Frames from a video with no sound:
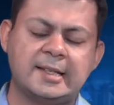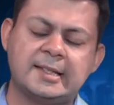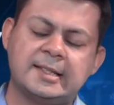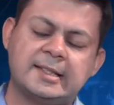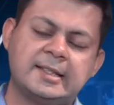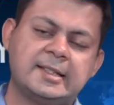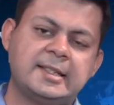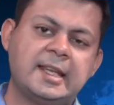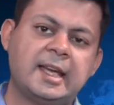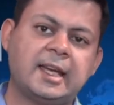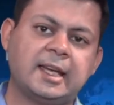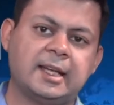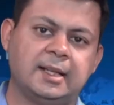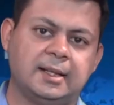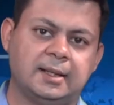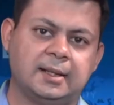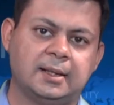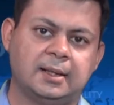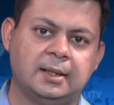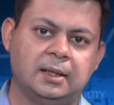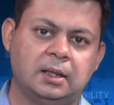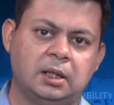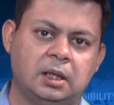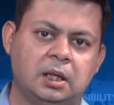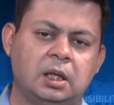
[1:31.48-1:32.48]

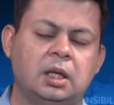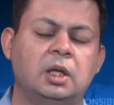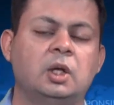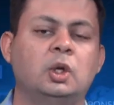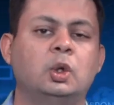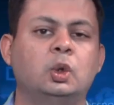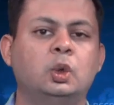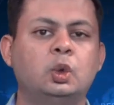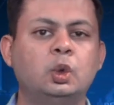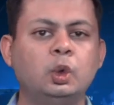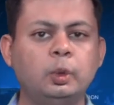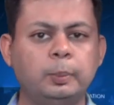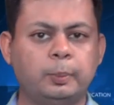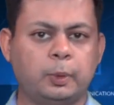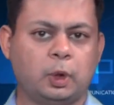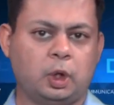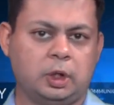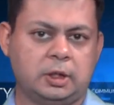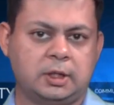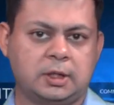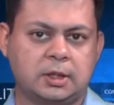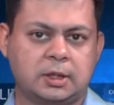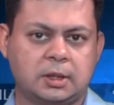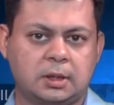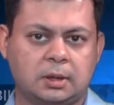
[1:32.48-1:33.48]
Second,
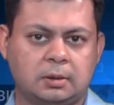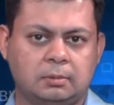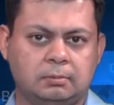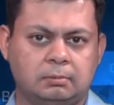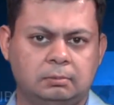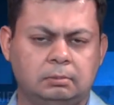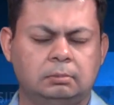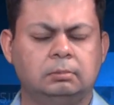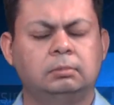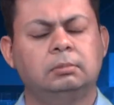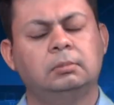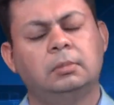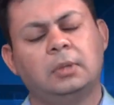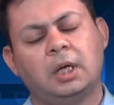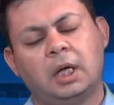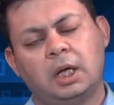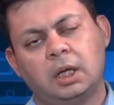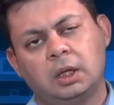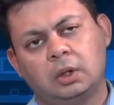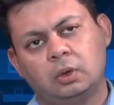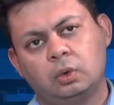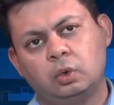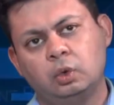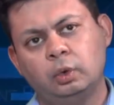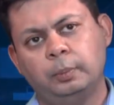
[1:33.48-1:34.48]
coupons.
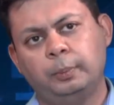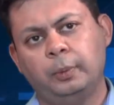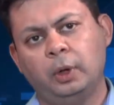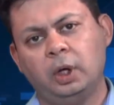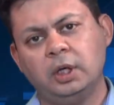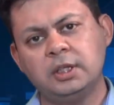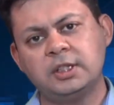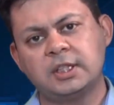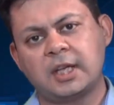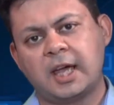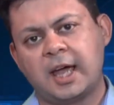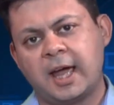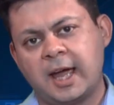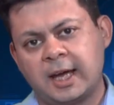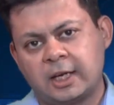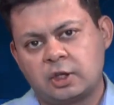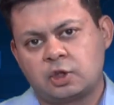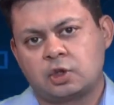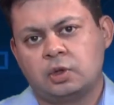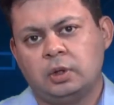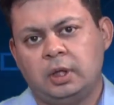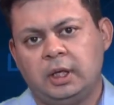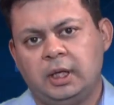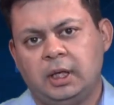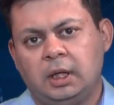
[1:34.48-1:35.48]
Coupons
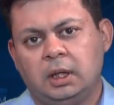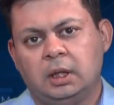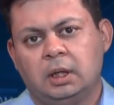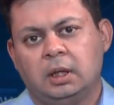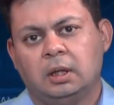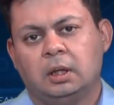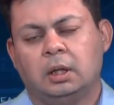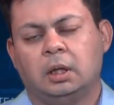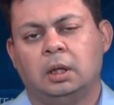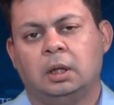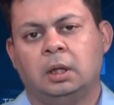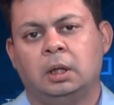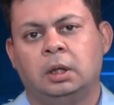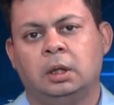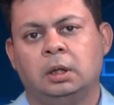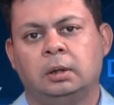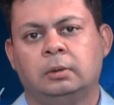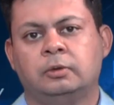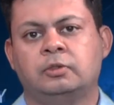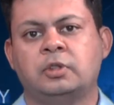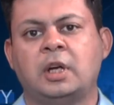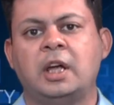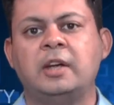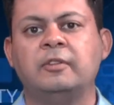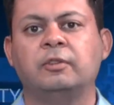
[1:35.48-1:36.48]
actually
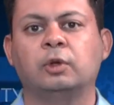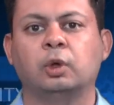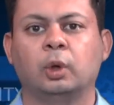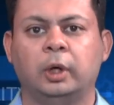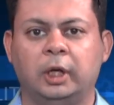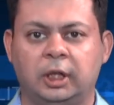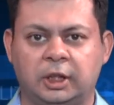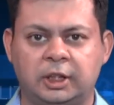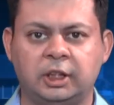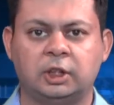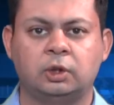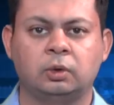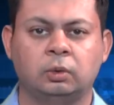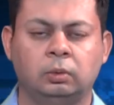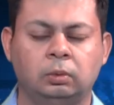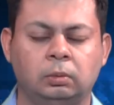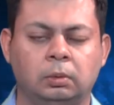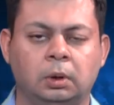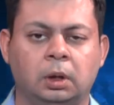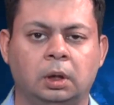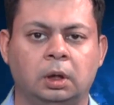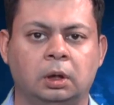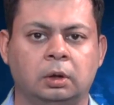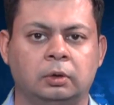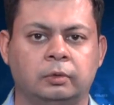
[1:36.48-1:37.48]
uh, drive loyalty
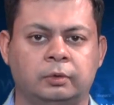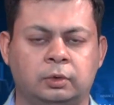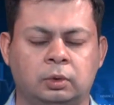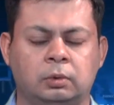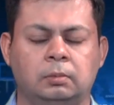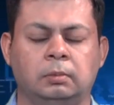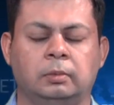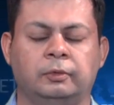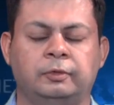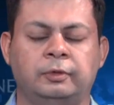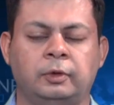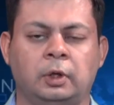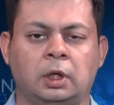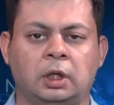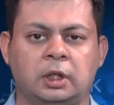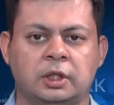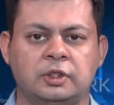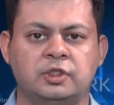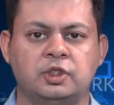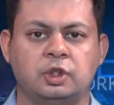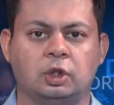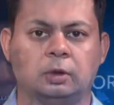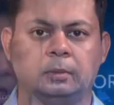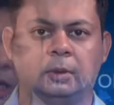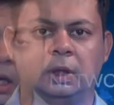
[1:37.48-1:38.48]
to uh, for a
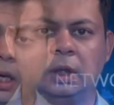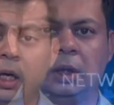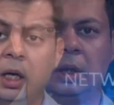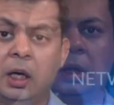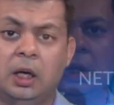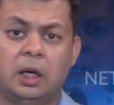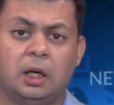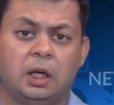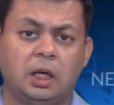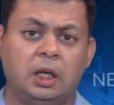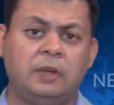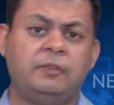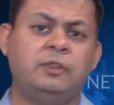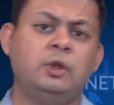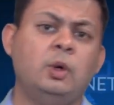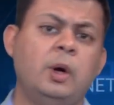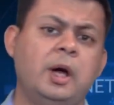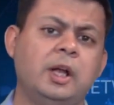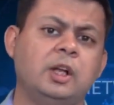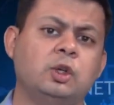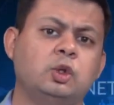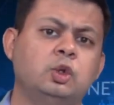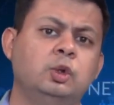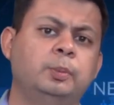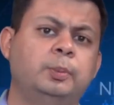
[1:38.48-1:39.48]
consumer. If you
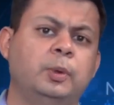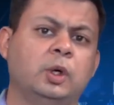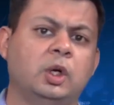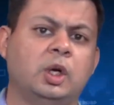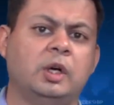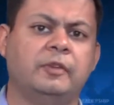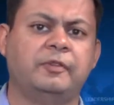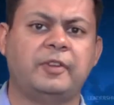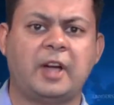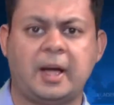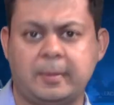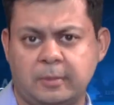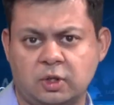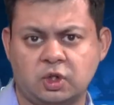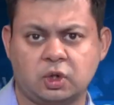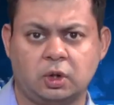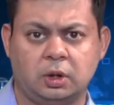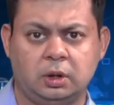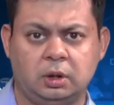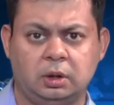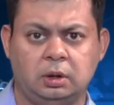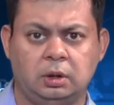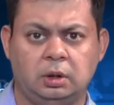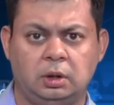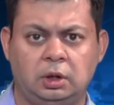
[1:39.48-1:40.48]
had a coupon of
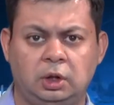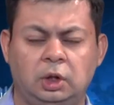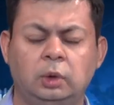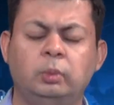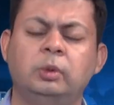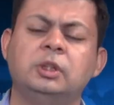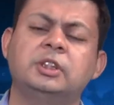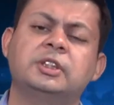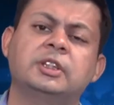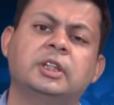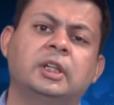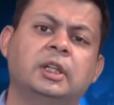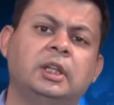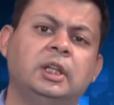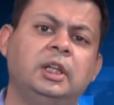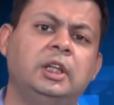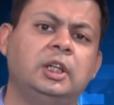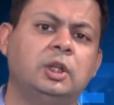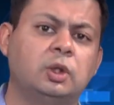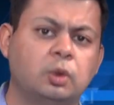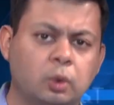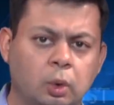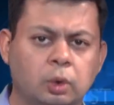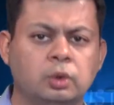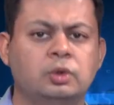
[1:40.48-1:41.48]
Amazon, you will
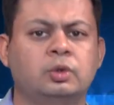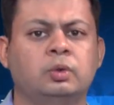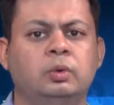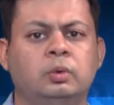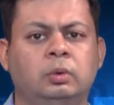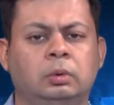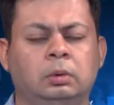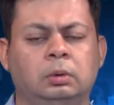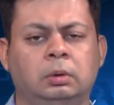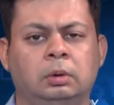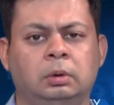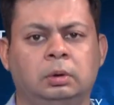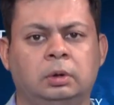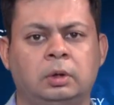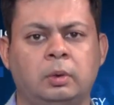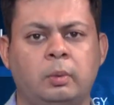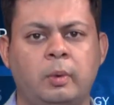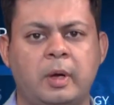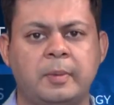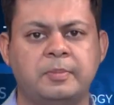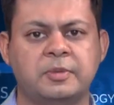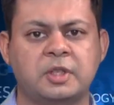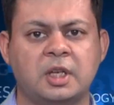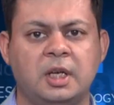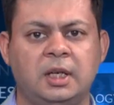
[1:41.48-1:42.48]
certainly go to the
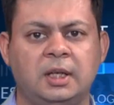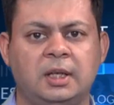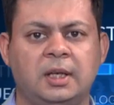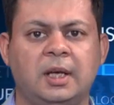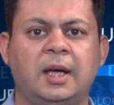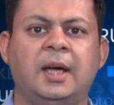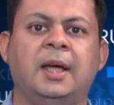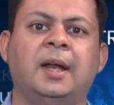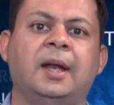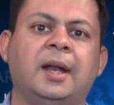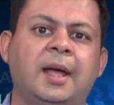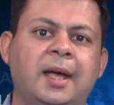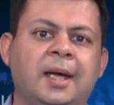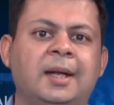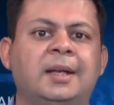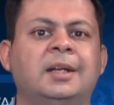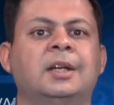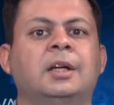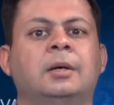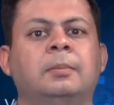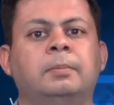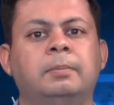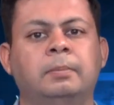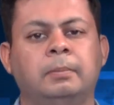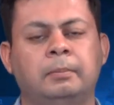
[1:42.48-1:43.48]
website and
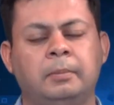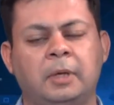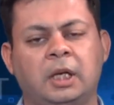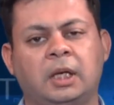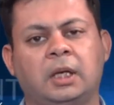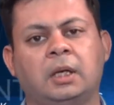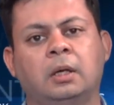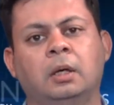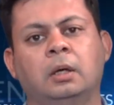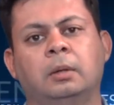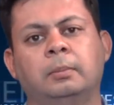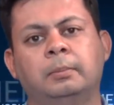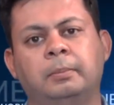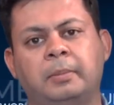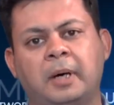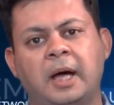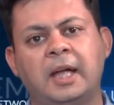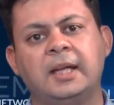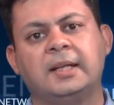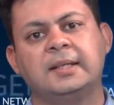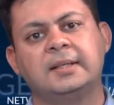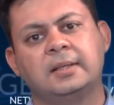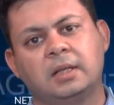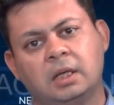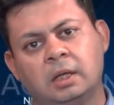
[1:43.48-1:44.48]
end up make, uh,
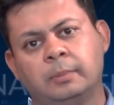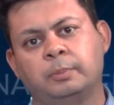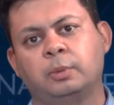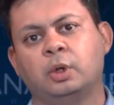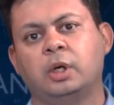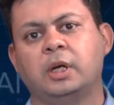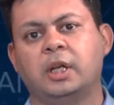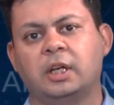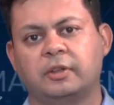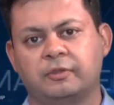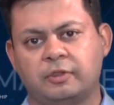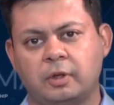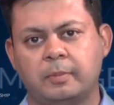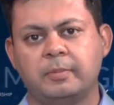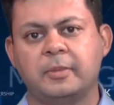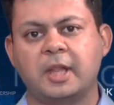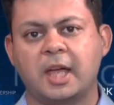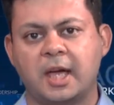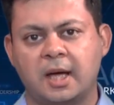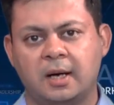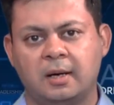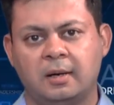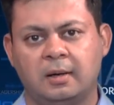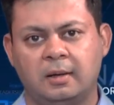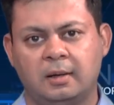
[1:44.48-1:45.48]
buying a product from
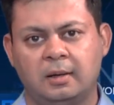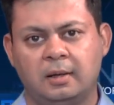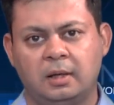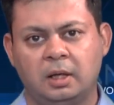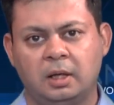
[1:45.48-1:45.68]
there.